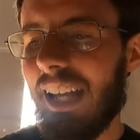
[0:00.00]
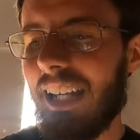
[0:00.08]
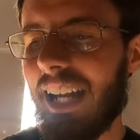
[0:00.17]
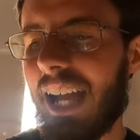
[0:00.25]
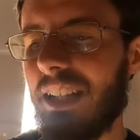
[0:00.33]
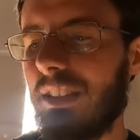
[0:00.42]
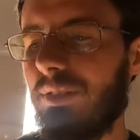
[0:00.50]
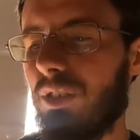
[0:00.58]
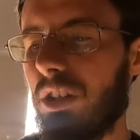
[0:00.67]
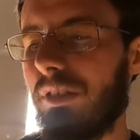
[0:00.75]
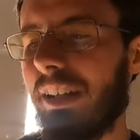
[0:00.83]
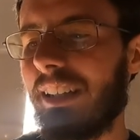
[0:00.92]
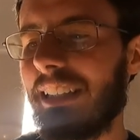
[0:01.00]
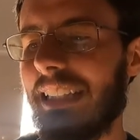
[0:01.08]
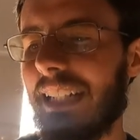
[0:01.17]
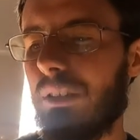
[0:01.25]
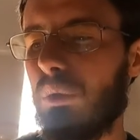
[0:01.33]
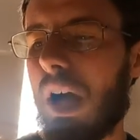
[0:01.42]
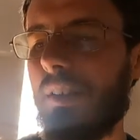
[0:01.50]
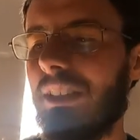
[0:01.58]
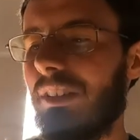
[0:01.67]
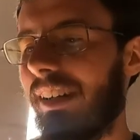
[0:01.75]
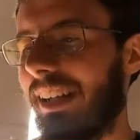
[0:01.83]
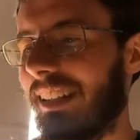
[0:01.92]
And as for the lyrics here, love
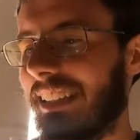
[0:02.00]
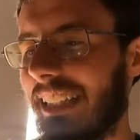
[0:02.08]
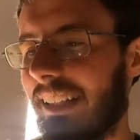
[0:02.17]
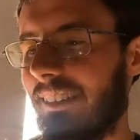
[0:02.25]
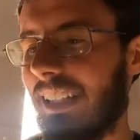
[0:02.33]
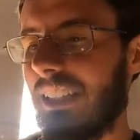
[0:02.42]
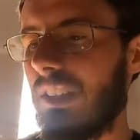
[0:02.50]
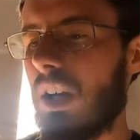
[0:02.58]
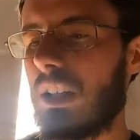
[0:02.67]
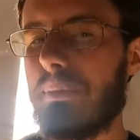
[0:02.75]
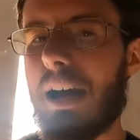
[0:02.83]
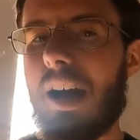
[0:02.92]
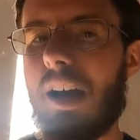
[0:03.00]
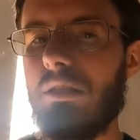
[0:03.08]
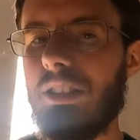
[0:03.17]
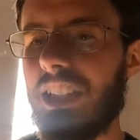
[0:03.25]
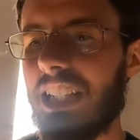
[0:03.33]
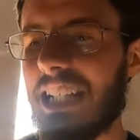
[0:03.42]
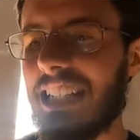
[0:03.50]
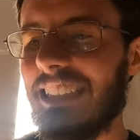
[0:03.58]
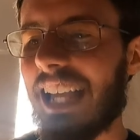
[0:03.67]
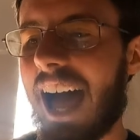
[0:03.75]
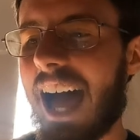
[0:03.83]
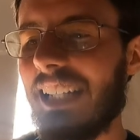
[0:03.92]
the lyrics here. They talk about how
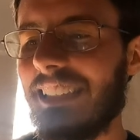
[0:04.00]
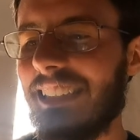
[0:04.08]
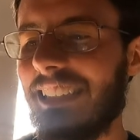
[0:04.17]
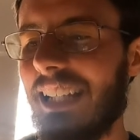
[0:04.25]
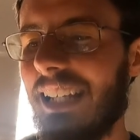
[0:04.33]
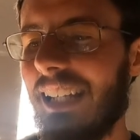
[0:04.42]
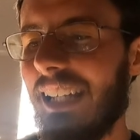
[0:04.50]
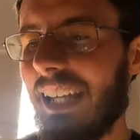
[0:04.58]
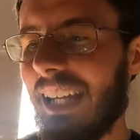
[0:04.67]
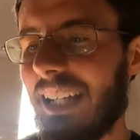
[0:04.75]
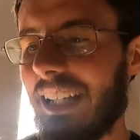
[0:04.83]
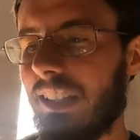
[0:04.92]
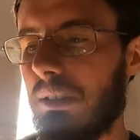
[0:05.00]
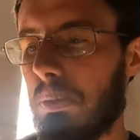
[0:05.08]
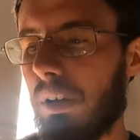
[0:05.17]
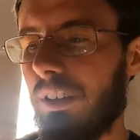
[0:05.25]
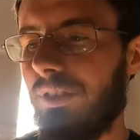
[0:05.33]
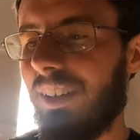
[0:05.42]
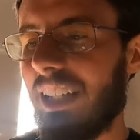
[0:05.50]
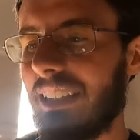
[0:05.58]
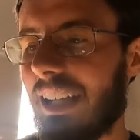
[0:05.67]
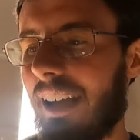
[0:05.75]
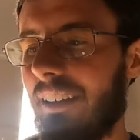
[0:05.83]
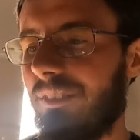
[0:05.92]
Jesus in his
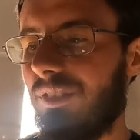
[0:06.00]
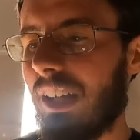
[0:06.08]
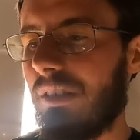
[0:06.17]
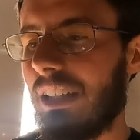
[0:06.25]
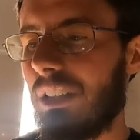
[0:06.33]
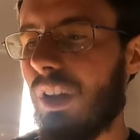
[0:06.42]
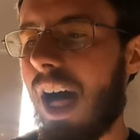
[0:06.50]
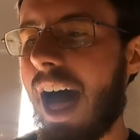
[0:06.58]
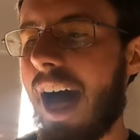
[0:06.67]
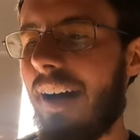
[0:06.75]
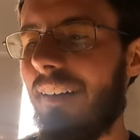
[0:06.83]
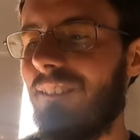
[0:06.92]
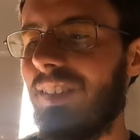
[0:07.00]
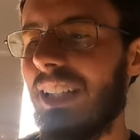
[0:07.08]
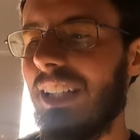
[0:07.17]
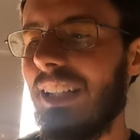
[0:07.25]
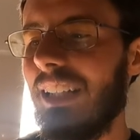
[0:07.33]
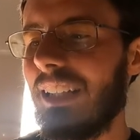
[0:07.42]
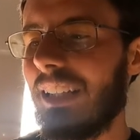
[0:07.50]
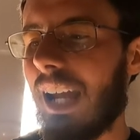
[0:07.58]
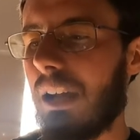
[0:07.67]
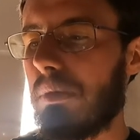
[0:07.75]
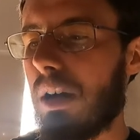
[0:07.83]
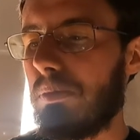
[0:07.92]
perfect, unfailing love,
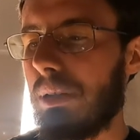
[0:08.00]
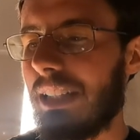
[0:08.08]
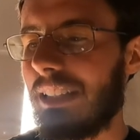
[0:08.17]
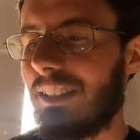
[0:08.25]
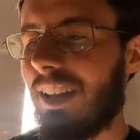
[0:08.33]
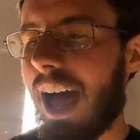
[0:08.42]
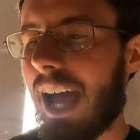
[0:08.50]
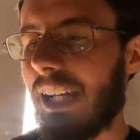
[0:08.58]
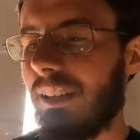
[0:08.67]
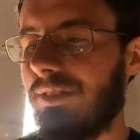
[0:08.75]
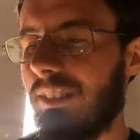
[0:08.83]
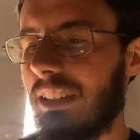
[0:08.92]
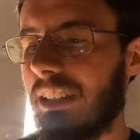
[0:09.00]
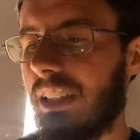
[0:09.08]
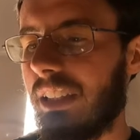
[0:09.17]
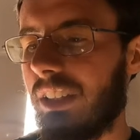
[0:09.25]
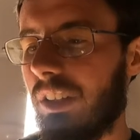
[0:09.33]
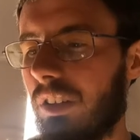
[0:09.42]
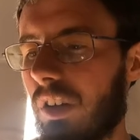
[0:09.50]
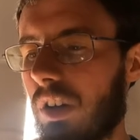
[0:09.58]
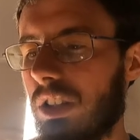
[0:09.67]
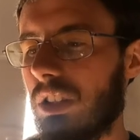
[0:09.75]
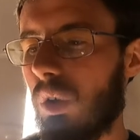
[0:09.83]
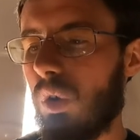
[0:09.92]
gave up his life to turn
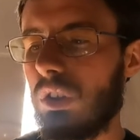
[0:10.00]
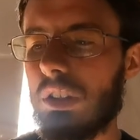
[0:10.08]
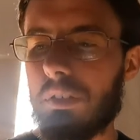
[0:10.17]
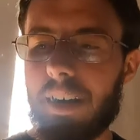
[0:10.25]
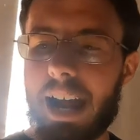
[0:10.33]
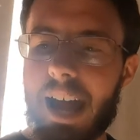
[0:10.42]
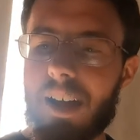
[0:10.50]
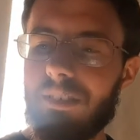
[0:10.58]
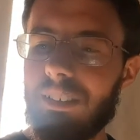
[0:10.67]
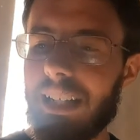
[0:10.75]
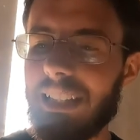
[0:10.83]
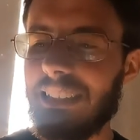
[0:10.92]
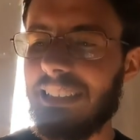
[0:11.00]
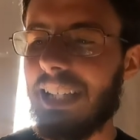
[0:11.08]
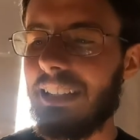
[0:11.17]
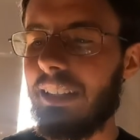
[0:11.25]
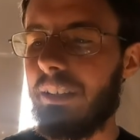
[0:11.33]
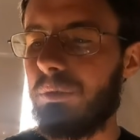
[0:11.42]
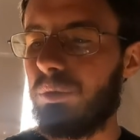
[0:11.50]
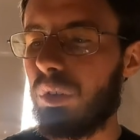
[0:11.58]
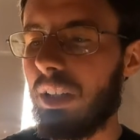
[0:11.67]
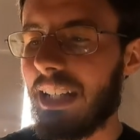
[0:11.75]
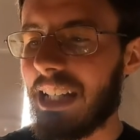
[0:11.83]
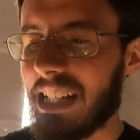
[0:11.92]
our souls around and set them
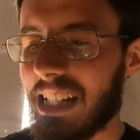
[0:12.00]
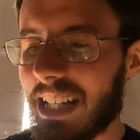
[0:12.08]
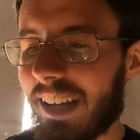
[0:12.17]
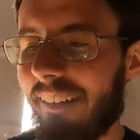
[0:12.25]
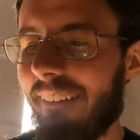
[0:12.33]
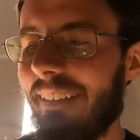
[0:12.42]
free.